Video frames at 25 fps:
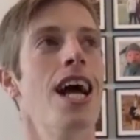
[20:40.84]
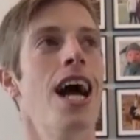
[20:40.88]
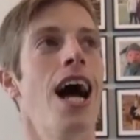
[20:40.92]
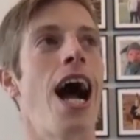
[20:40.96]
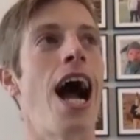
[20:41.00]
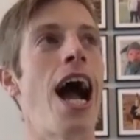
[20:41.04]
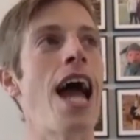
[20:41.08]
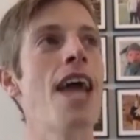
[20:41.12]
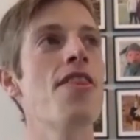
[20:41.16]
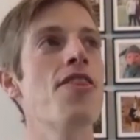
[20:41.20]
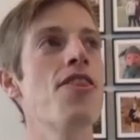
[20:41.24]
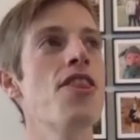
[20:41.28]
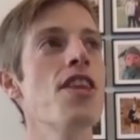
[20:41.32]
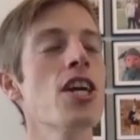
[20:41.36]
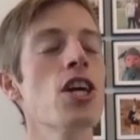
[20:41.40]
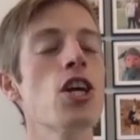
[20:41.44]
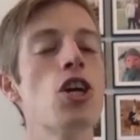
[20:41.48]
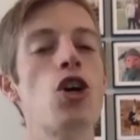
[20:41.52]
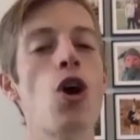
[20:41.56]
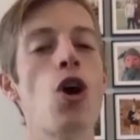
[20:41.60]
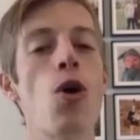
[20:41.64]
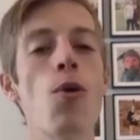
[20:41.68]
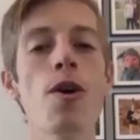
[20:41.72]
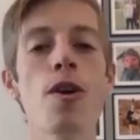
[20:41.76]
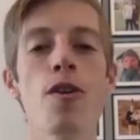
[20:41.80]
I think
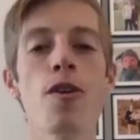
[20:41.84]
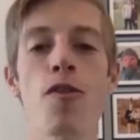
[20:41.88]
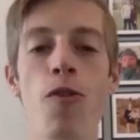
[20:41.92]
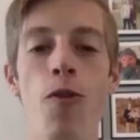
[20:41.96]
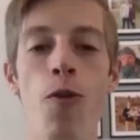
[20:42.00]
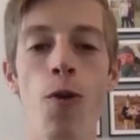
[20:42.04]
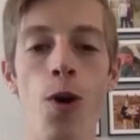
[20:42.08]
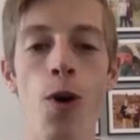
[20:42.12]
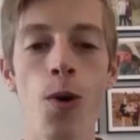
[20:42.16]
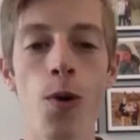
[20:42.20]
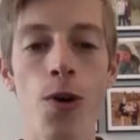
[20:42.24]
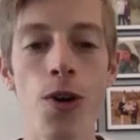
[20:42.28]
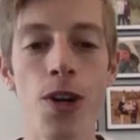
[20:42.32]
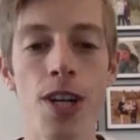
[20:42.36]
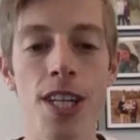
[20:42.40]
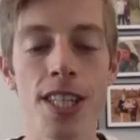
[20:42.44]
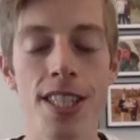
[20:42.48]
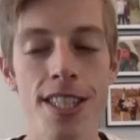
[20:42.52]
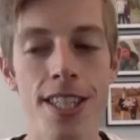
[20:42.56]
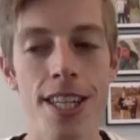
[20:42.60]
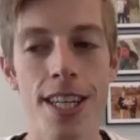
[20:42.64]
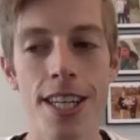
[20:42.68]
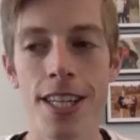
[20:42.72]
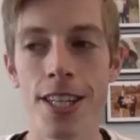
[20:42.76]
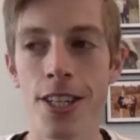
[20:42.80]
going forward,
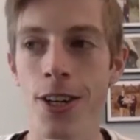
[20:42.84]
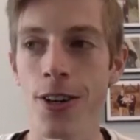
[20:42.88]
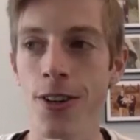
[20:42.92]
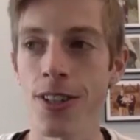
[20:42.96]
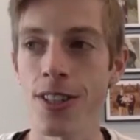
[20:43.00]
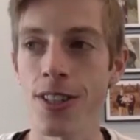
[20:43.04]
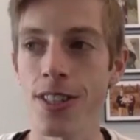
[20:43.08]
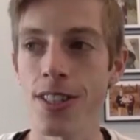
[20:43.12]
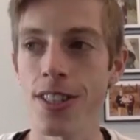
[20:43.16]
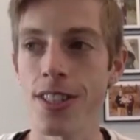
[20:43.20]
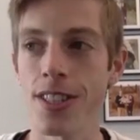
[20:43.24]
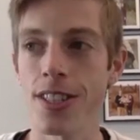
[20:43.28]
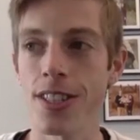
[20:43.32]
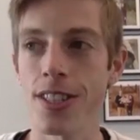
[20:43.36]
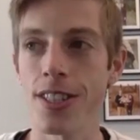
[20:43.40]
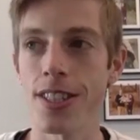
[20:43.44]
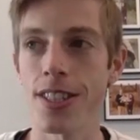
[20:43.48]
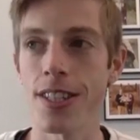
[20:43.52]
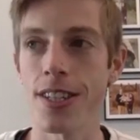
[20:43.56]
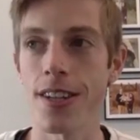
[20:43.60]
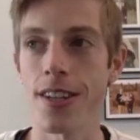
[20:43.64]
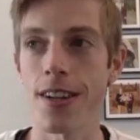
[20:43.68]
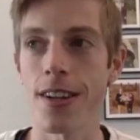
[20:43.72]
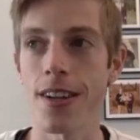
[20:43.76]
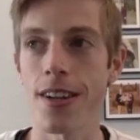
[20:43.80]
it'll
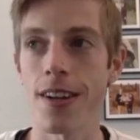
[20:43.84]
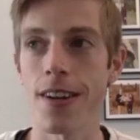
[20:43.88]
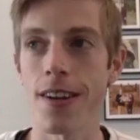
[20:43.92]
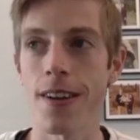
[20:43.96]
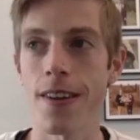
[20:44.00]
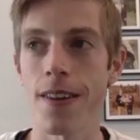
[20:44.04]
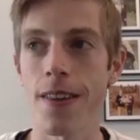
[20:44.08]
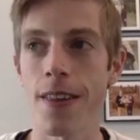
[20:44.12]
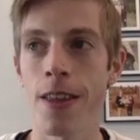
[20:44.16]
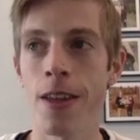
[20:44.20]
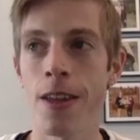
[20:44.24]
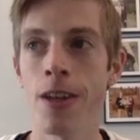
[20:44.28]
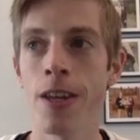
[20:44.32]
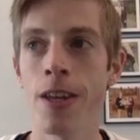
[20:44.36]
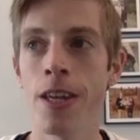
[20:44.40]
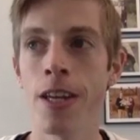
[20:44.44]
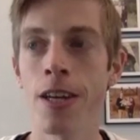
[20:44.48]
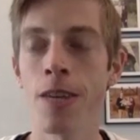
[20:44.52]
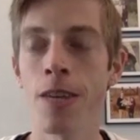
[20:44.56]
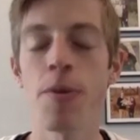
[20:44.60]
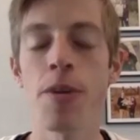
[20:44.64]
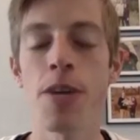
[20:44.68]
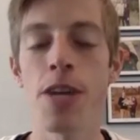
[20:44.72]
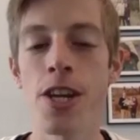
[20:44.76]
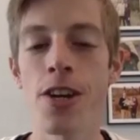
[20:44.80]

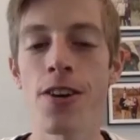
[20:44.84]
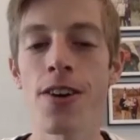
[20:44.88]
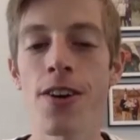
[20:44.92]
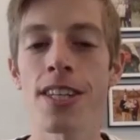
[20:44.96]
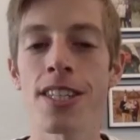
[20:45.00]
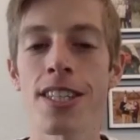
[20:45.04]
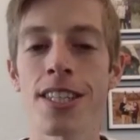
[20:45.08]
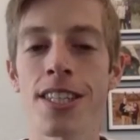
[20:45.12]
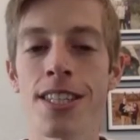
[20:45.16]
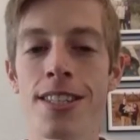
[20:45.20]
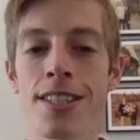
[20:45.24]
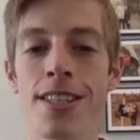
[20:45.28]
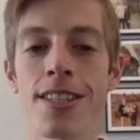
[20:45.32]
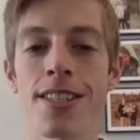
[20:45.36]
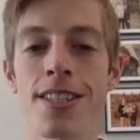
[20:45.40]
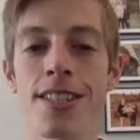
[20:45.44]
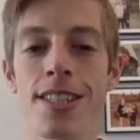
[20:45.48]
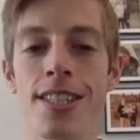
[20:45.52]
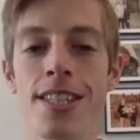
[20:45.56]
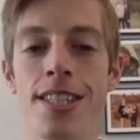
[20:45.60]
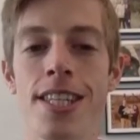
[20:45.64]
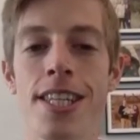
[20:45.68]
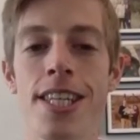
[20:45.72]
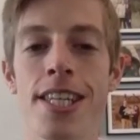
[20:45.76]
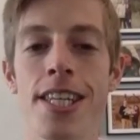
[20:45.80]
be interesting to
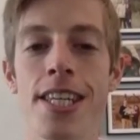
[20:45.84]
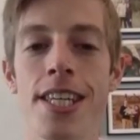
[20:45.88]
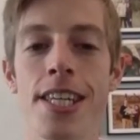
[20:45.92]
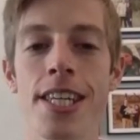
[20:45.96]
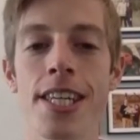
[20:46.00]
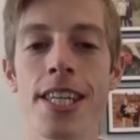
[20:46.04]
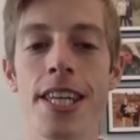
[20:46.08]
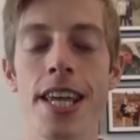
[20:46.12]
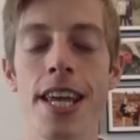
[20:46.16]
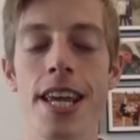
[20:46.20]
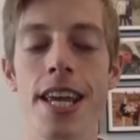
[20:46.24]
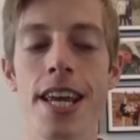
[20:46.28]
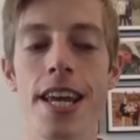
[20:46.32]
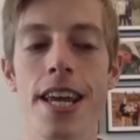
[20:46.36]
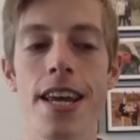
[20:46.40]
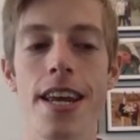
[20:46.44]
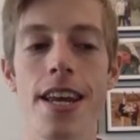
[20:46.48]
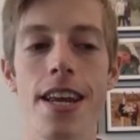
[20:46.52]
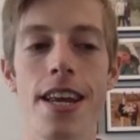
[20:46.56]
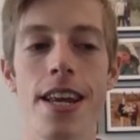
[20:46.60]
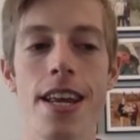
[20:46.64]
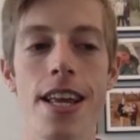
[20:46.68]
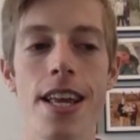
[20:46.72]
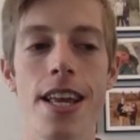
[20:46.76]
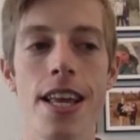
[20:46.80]
see
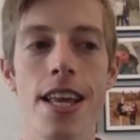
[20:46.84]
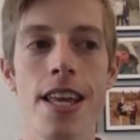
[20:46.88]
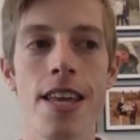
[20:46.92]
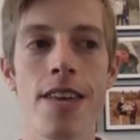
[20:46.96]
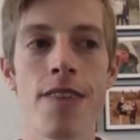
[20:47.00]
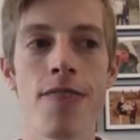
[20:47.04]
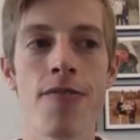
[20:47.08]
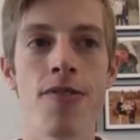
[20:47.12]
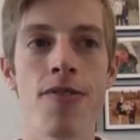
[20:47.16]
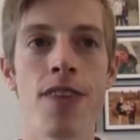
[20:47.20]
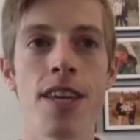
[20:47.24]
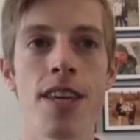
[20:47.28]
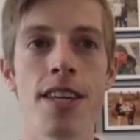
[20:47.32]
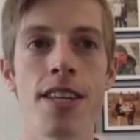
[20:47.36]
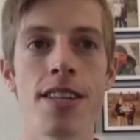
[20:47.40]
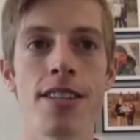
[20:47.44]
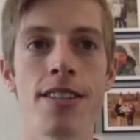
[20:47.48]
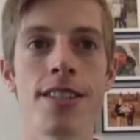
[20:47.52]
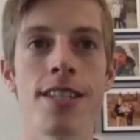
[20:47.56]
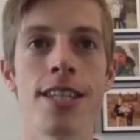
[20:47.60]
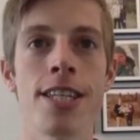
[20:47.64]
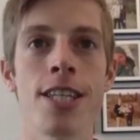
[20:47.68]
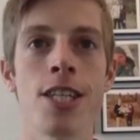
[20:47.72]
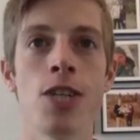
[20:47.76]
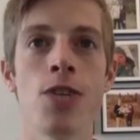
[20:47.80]
if they
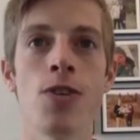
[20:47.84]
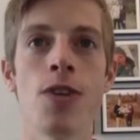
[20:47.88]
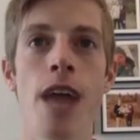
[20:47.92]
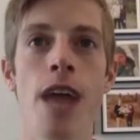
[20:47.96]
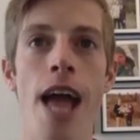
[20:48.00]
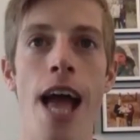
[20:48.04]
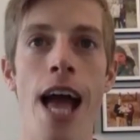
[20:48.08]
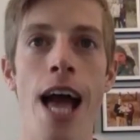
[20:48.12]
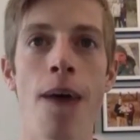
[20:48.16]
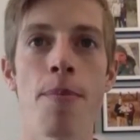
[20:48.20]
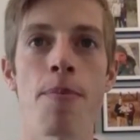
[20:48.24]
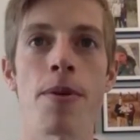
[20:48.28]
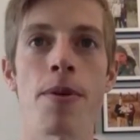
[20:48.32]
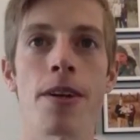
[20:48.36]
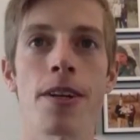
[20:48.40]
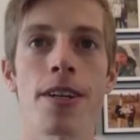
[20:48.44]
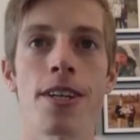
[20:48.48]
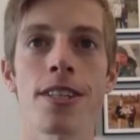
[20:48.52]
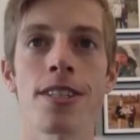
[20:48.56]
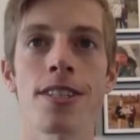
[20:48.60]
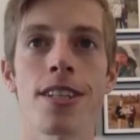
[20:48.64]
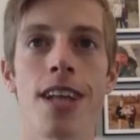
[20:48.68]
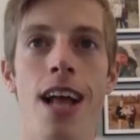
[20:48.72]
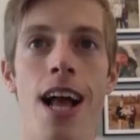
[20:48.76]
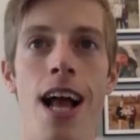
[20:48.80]
continue to happen,
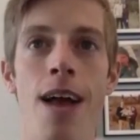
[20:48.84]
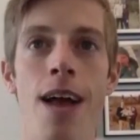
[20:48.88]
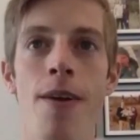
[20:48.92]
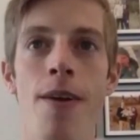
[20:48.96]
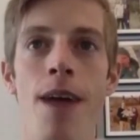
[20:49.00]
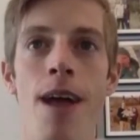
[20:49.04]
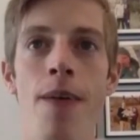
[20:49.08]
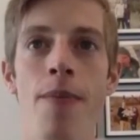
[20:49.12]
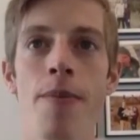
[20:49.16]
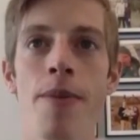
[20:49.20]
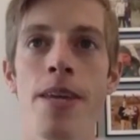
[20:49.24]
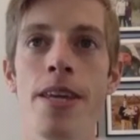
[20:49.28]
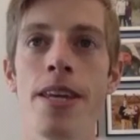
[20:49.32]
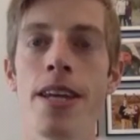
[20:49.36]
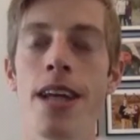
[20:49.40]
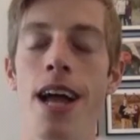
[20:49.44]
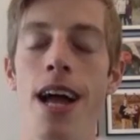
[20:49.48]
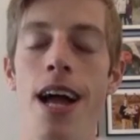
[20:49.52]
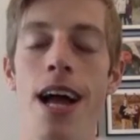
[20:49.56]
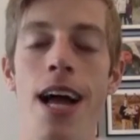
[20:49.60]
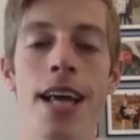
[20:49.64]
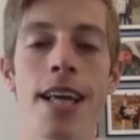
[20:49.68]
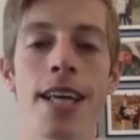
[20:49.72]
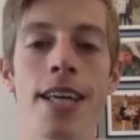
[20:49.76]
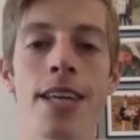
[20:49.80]
because I mean
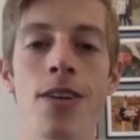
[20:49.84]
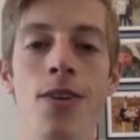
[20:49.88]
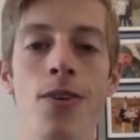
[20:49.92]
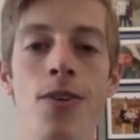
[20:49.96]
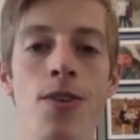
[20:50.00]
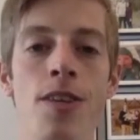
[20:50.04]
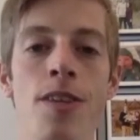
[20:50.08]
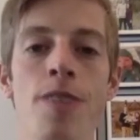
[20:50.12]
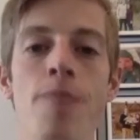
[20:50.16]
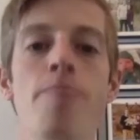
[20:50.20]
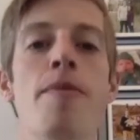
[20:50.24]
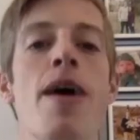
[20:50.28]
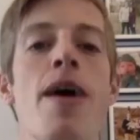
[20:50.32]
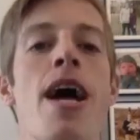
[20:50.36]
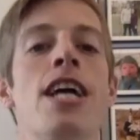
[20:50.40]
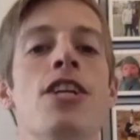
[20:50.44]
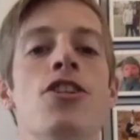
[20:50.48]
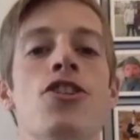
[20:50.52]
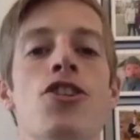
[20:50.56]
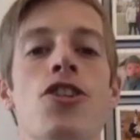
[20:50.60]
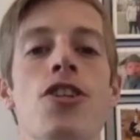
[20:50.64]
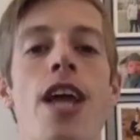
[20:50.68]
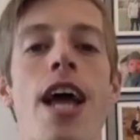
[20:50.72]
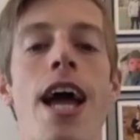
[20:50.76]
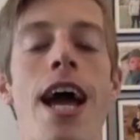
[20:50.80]
I can only
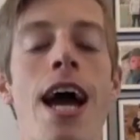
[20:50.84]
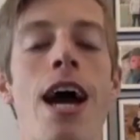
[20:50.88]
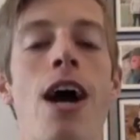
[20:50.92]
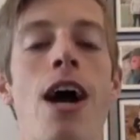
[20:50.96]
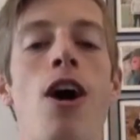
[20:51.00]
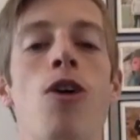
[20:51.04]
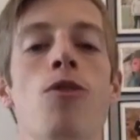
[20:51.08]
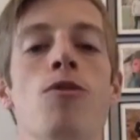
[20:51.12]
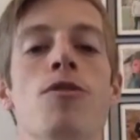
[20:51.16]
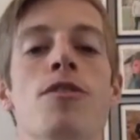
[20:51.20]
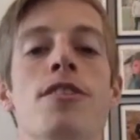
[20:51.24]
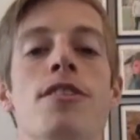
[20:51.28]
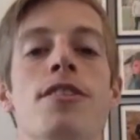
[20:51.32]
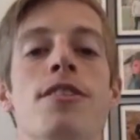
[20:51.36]
imagine how